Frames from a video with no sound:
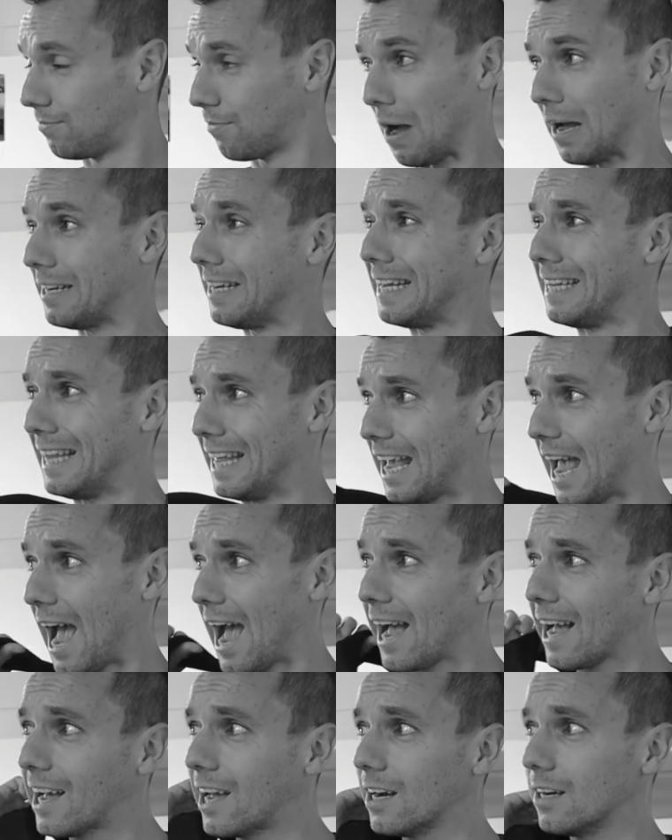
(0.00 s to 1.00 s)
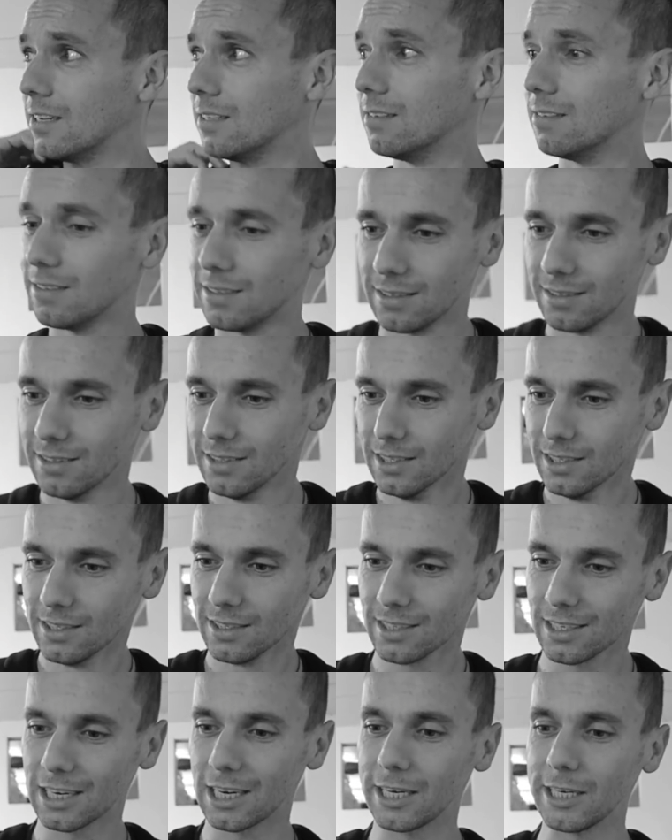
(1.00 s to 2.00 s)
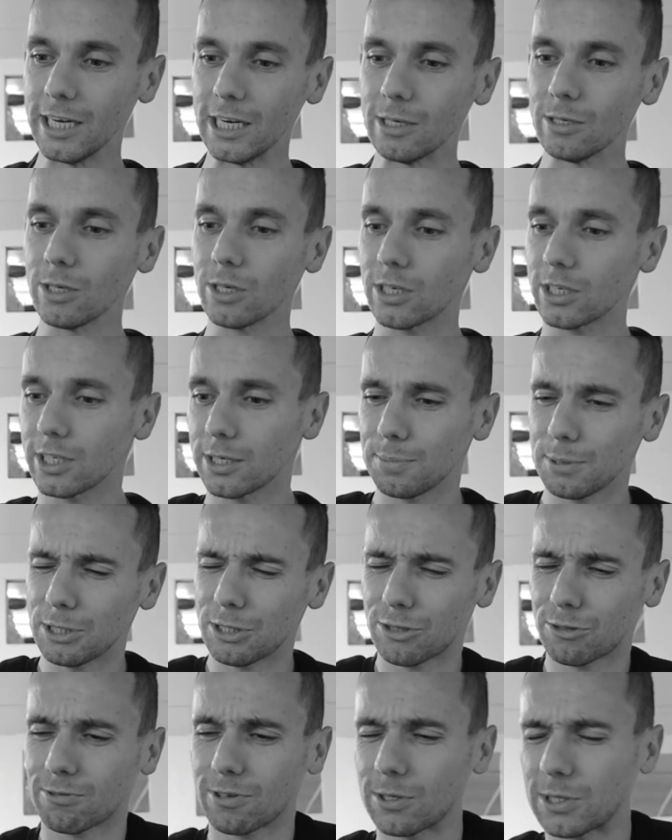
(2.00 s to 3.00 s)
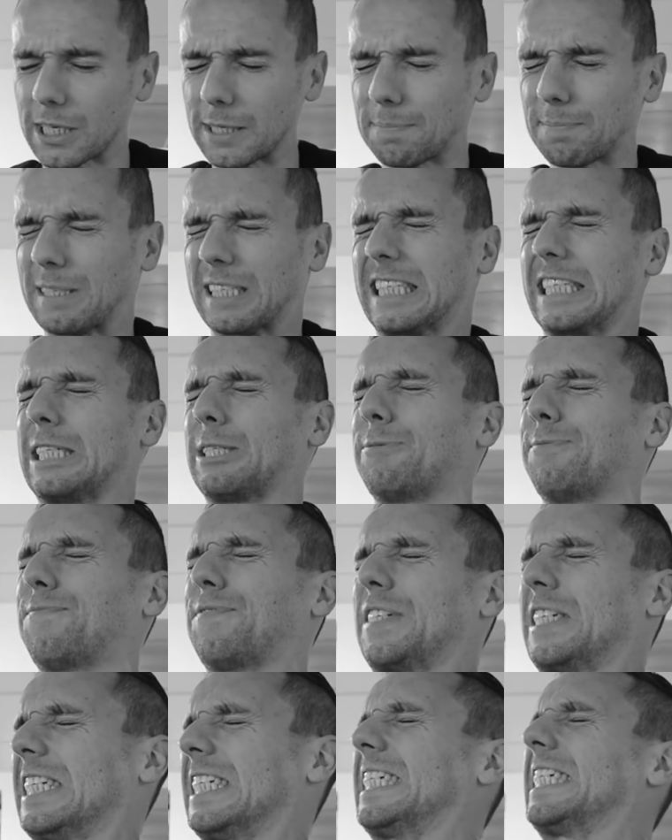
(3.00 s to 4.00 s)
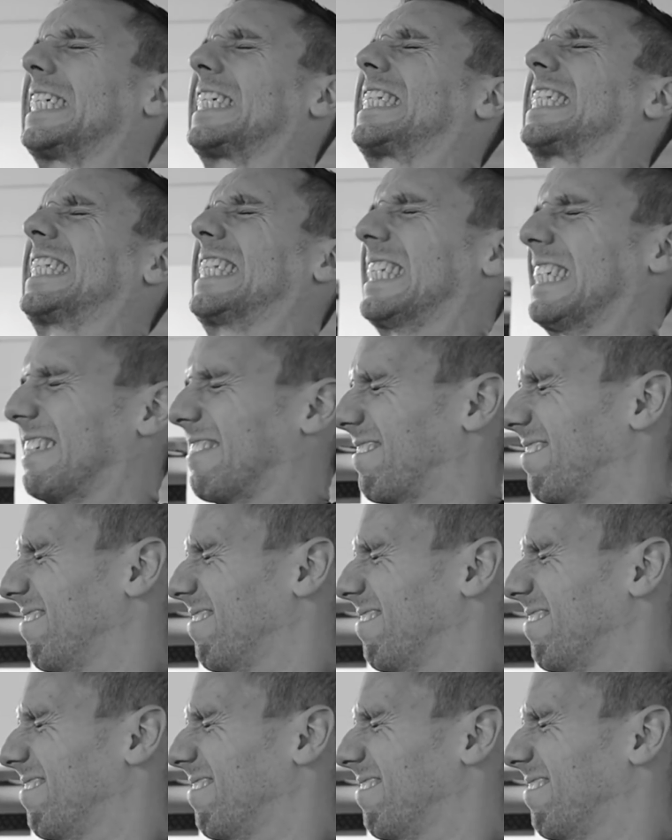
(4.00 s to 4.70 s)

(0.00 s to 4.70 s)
finding the egg. And now look at it, it's grown up so fast.